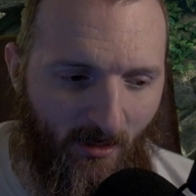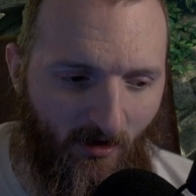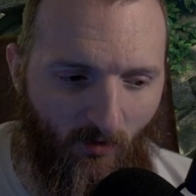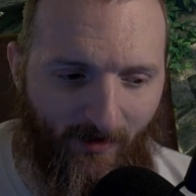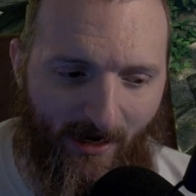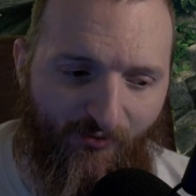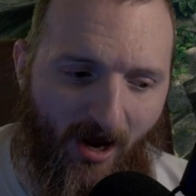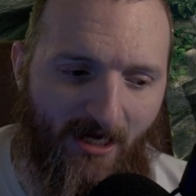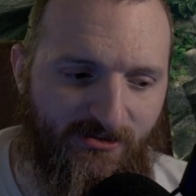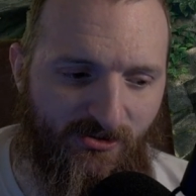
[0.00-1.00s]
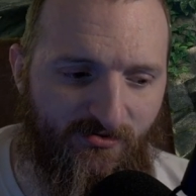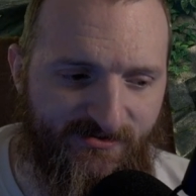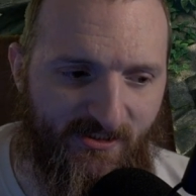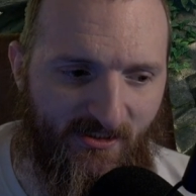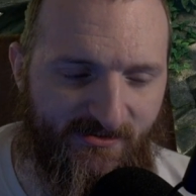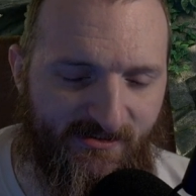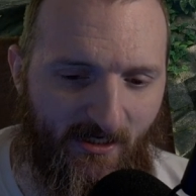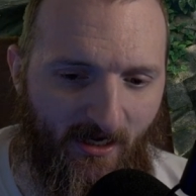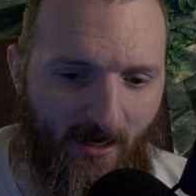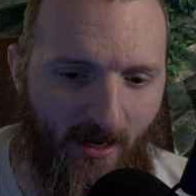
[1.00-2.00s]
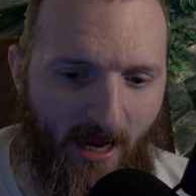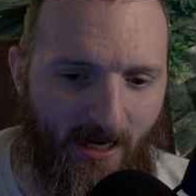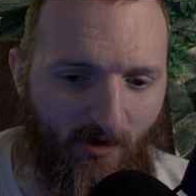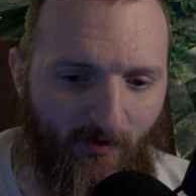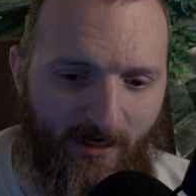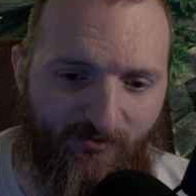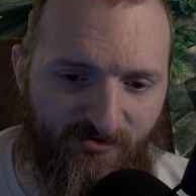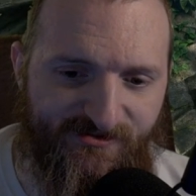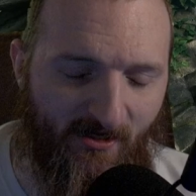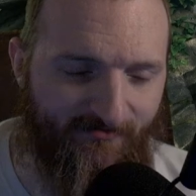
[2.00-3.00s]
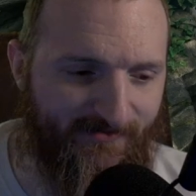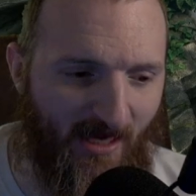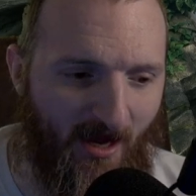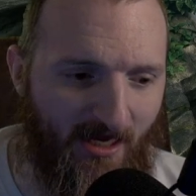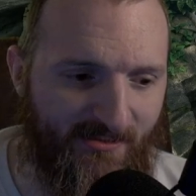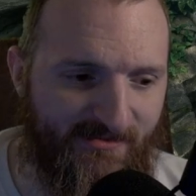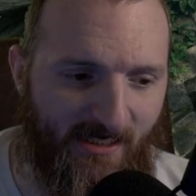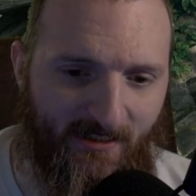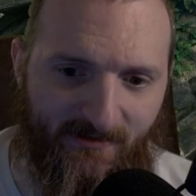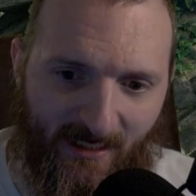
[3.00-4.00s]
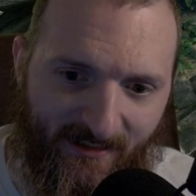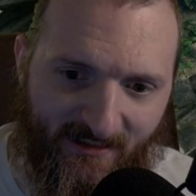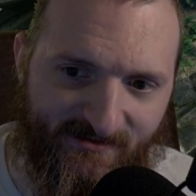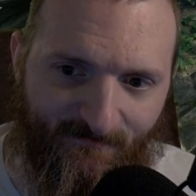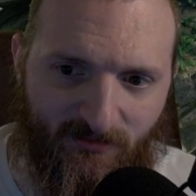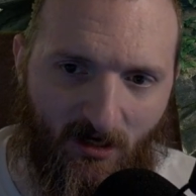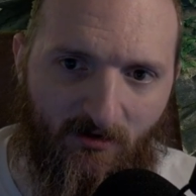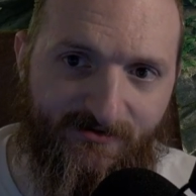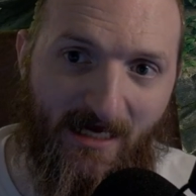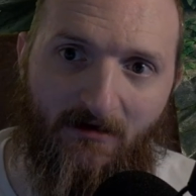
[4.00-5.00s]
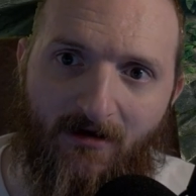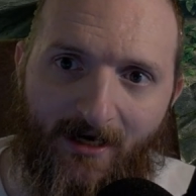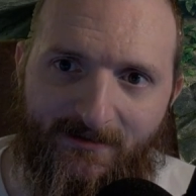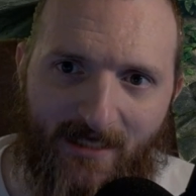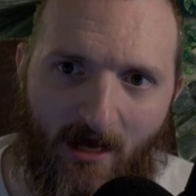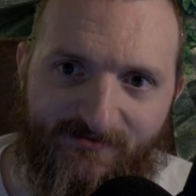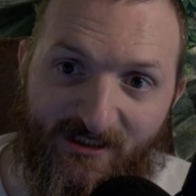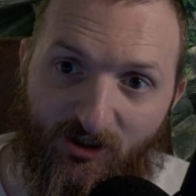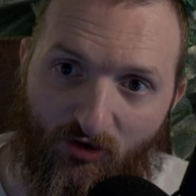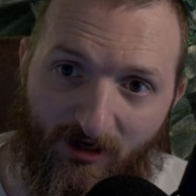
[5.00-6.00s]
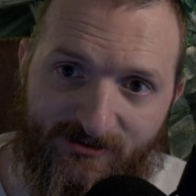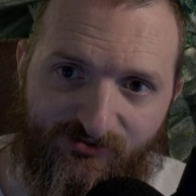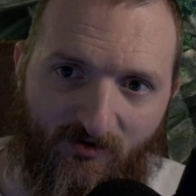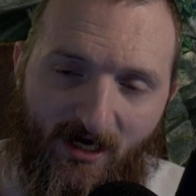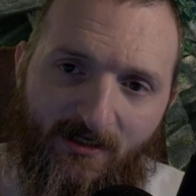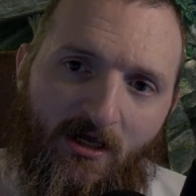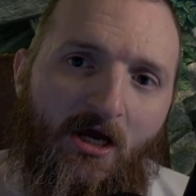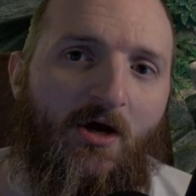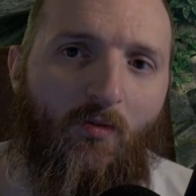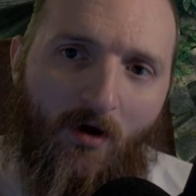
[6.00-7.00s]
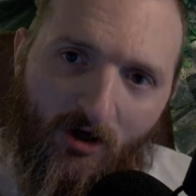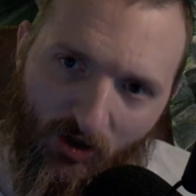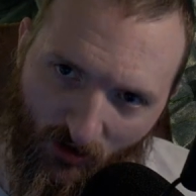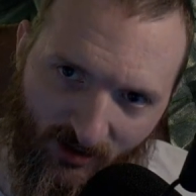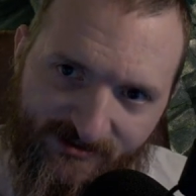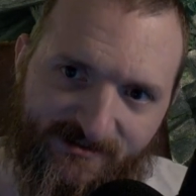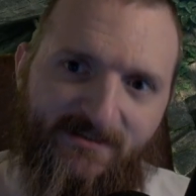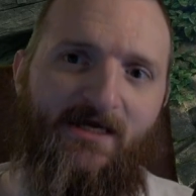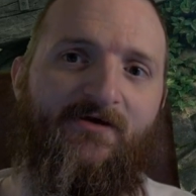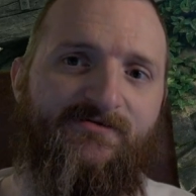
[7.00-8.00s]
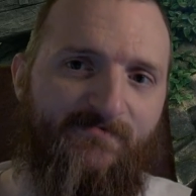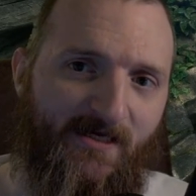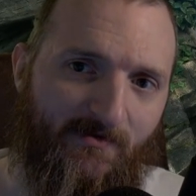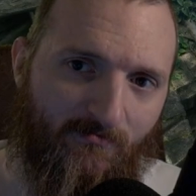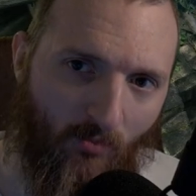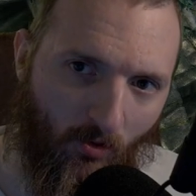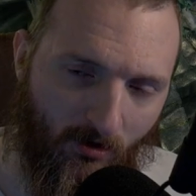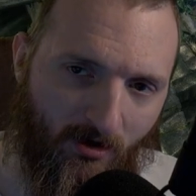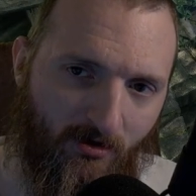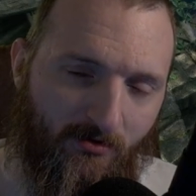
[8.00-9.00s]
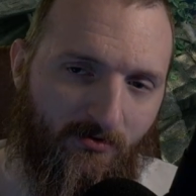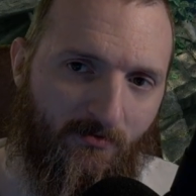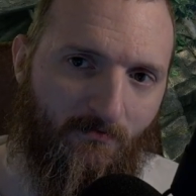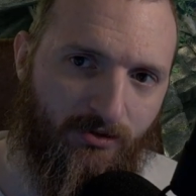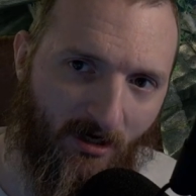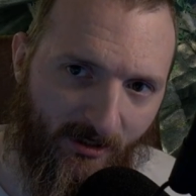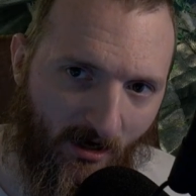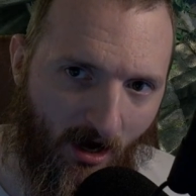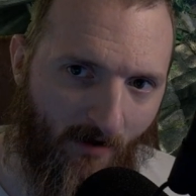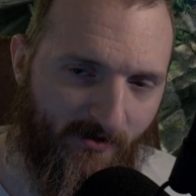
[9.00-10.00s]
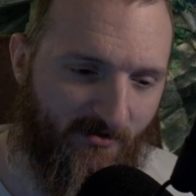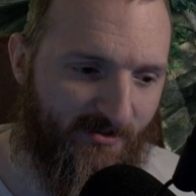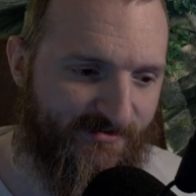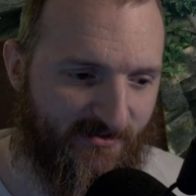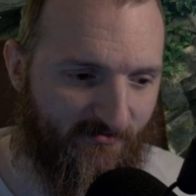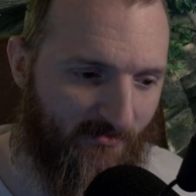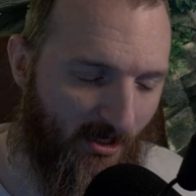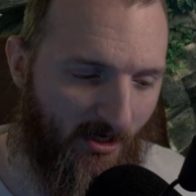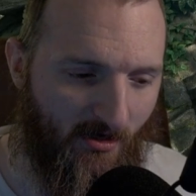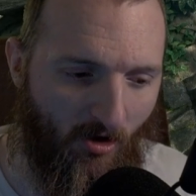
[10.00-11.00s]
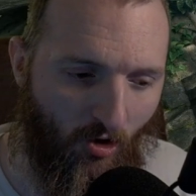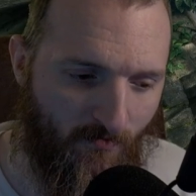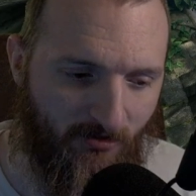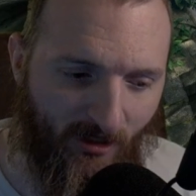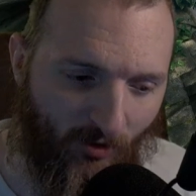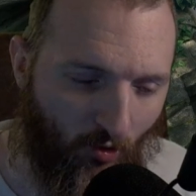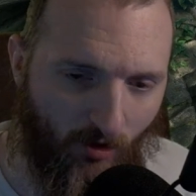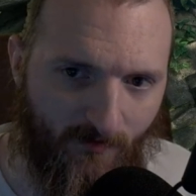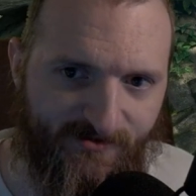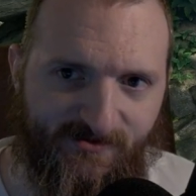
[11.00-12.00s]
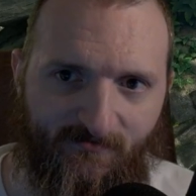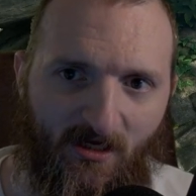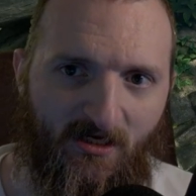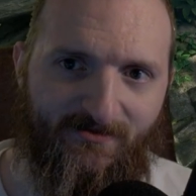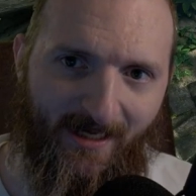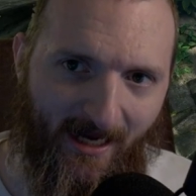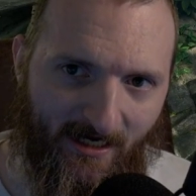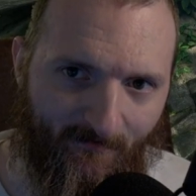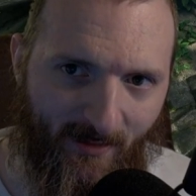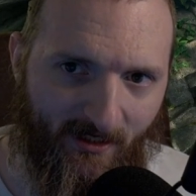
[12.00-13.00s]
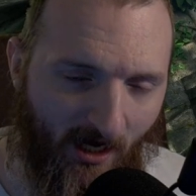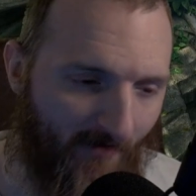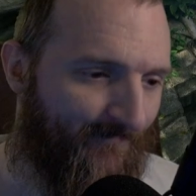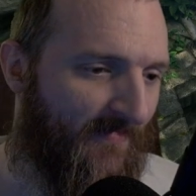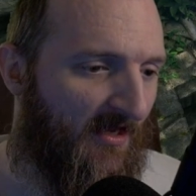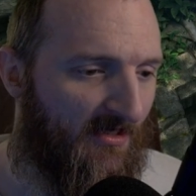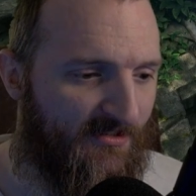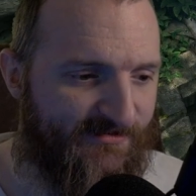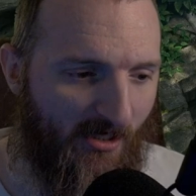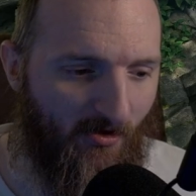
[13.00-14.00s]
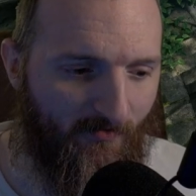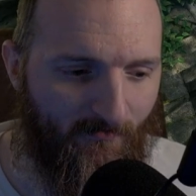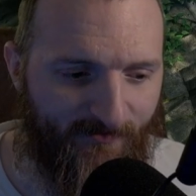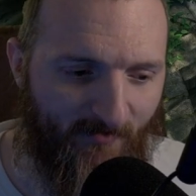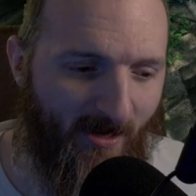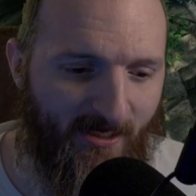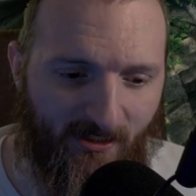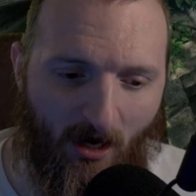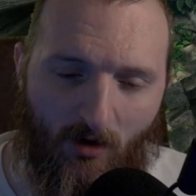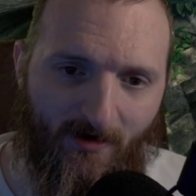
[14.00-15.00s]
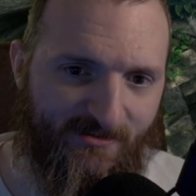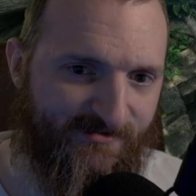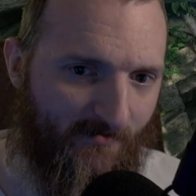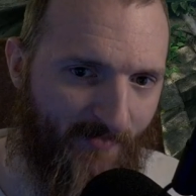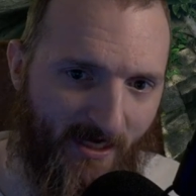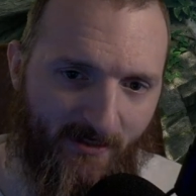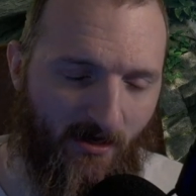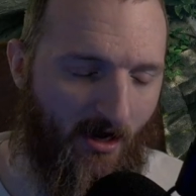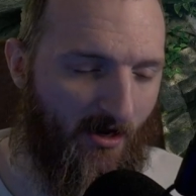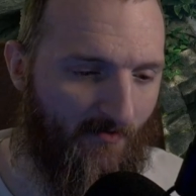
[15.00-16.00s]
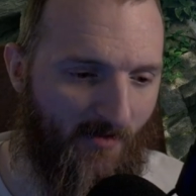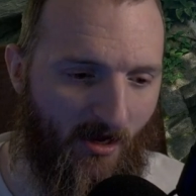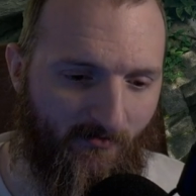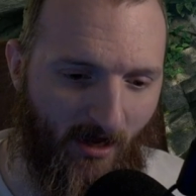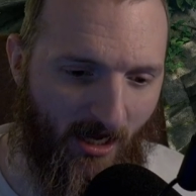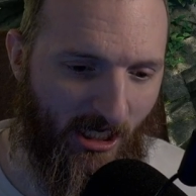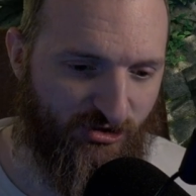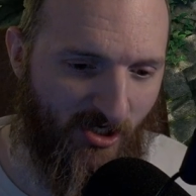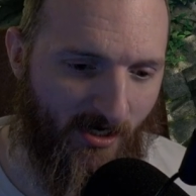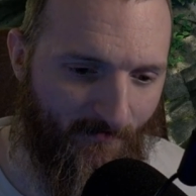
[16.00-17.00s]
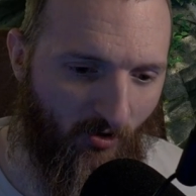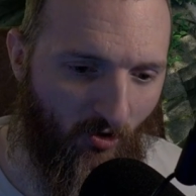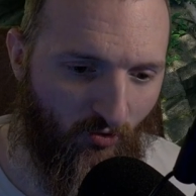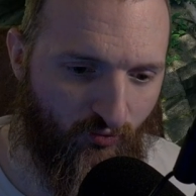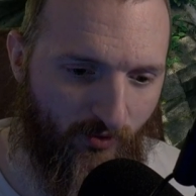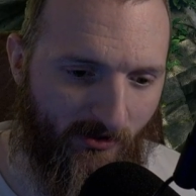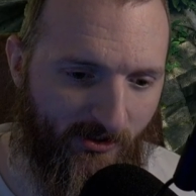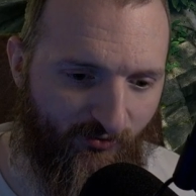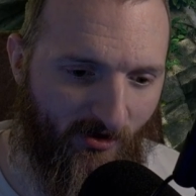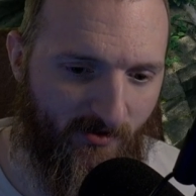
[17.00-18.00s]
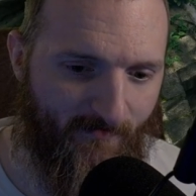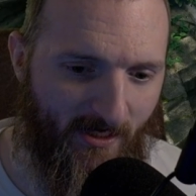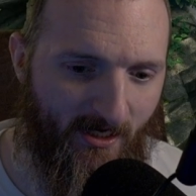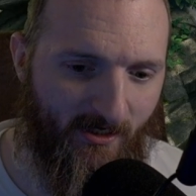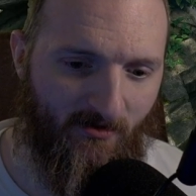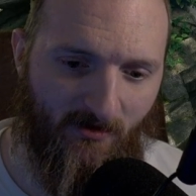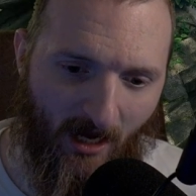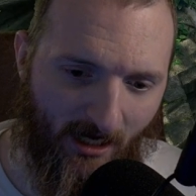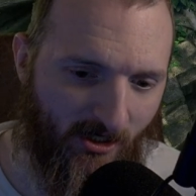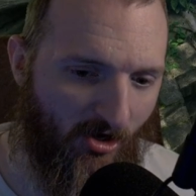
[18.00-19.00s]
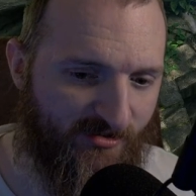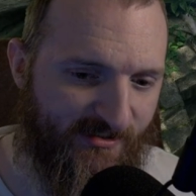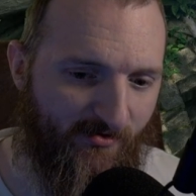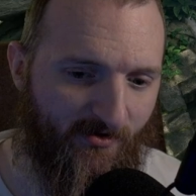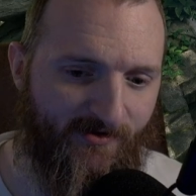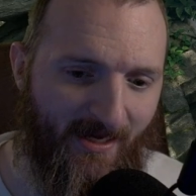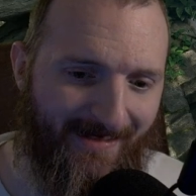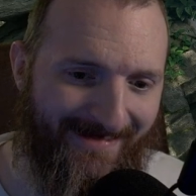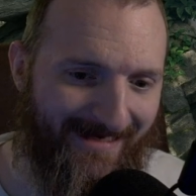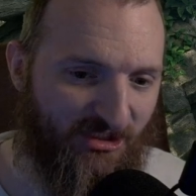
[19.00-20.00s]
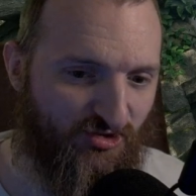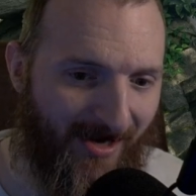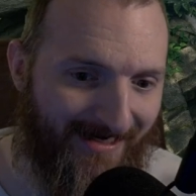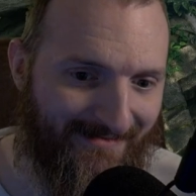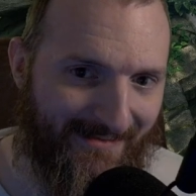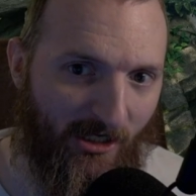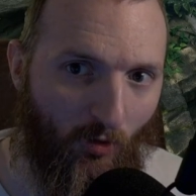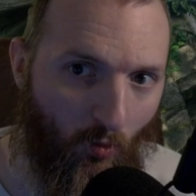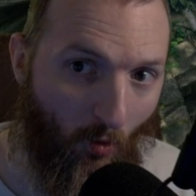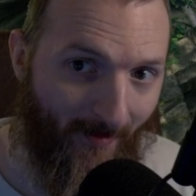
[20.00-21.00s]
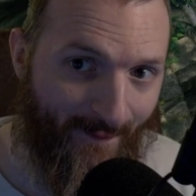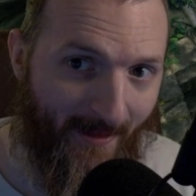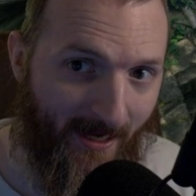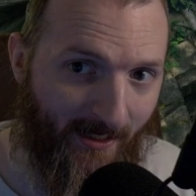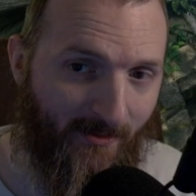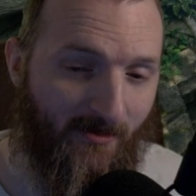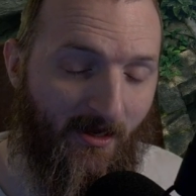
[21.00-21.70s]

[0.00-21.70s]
whenever I use this, and whenever stuff dies and it explodes, a lot of times it crits, right? Well, crits gives me more blood obelisk or blood orbs that I can pick up. So the main goal is to pick. I try to pull really big. I curse everything, and I try and kill one thing